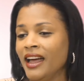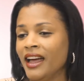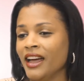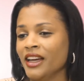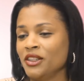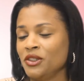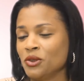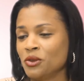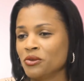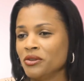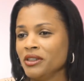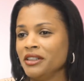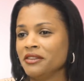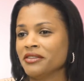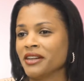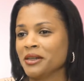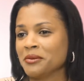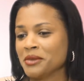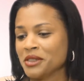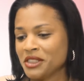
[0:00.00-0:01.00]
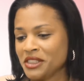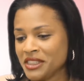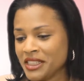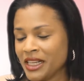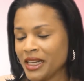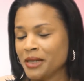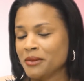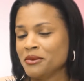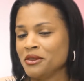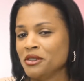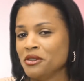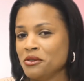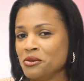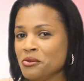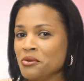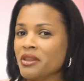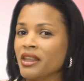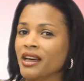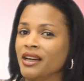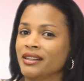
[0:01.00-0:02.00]
I don't really find much time to
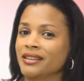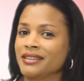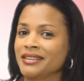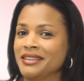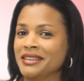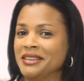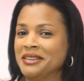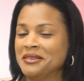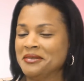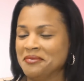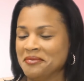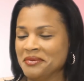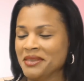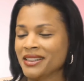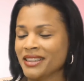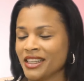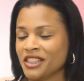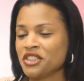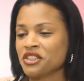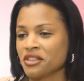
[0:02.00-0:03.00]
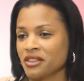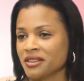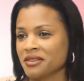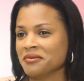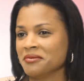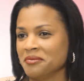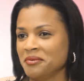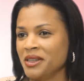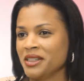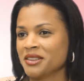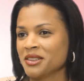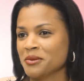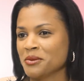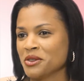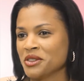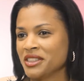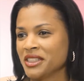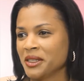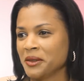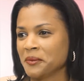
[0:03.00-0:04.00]
do that, but I should make some more
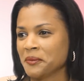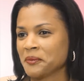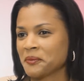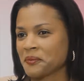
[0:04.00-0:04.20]
time.